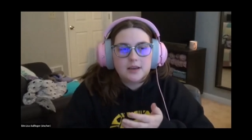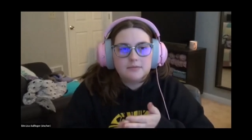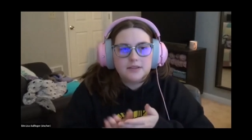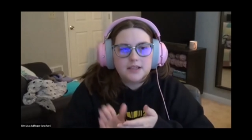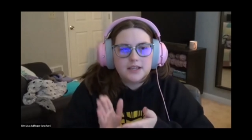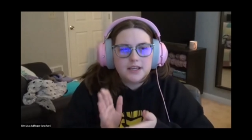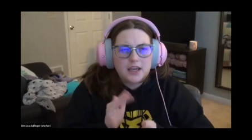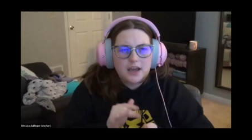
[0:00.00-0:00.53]

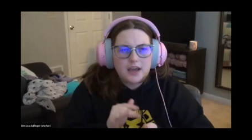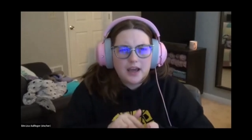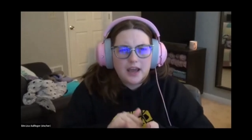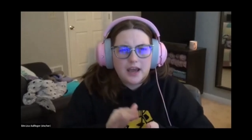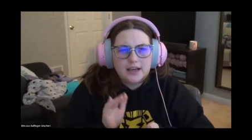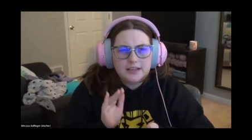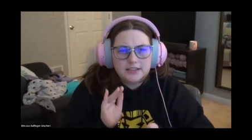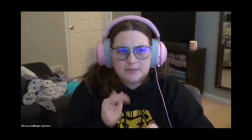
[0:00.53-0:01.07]
kept thinking it
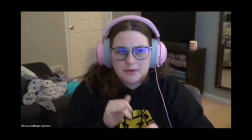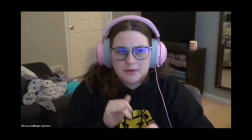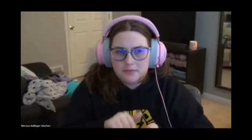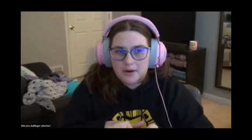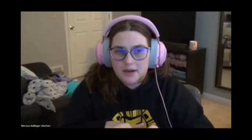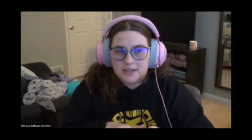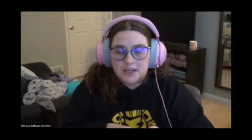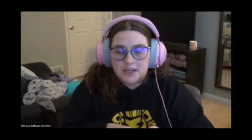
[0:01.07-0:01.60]
has to be
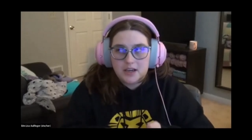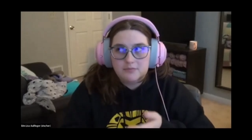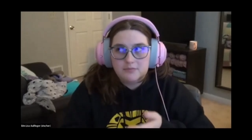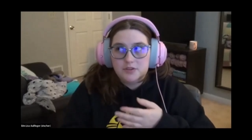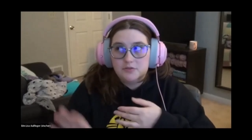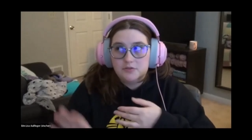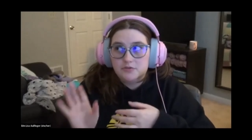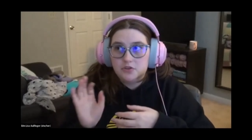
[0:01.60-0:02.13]
the right
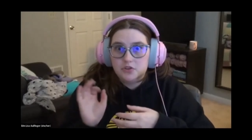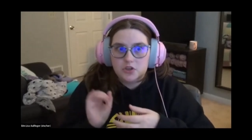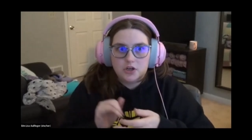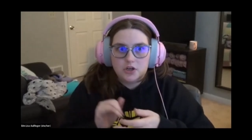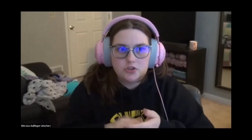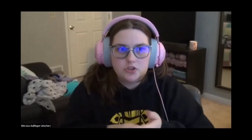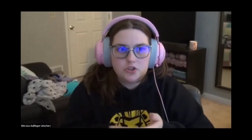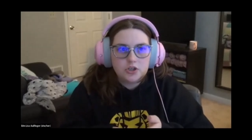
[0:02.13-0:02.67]
time to
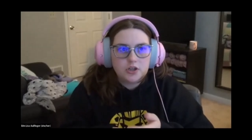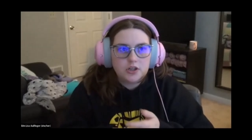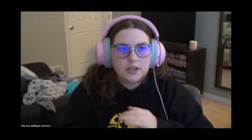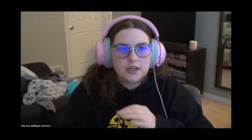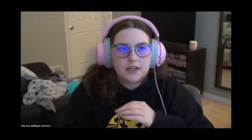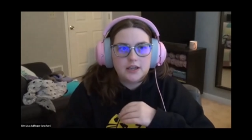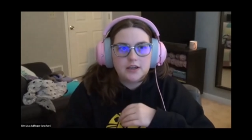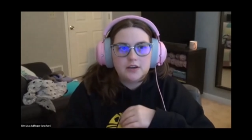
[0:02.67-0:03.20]
start
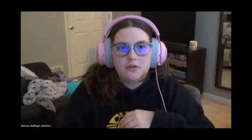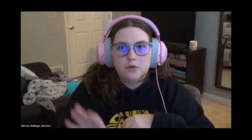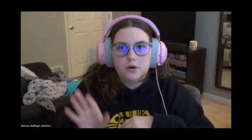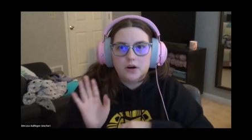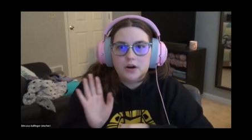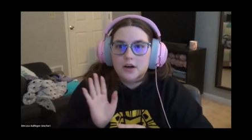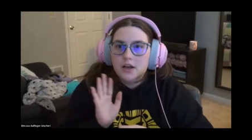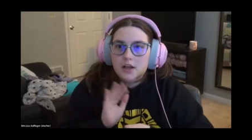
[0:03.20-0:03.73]
journaling
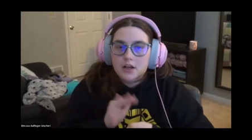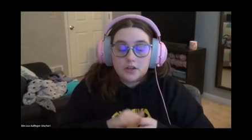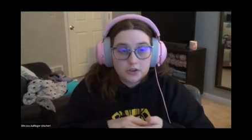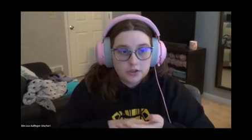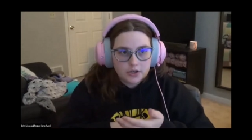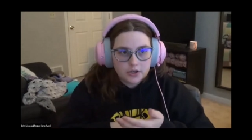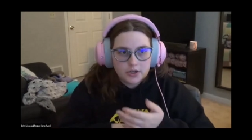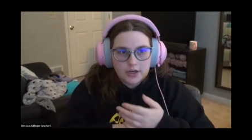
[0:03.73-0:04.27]
or
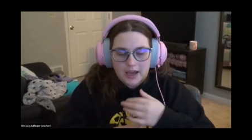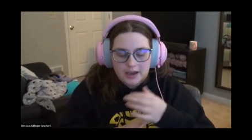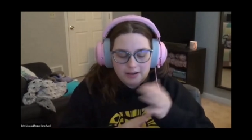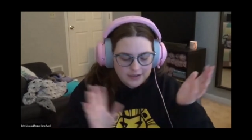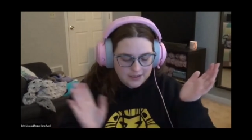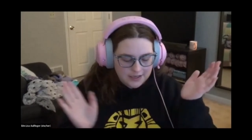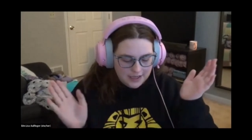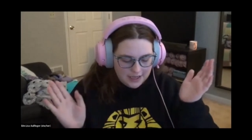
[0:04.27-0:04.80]
learn
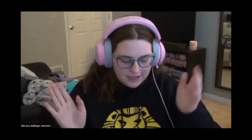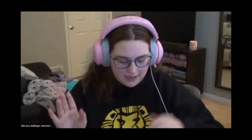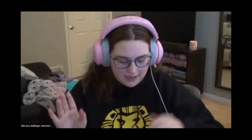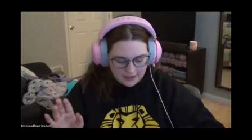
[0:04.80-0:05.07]
how to knit.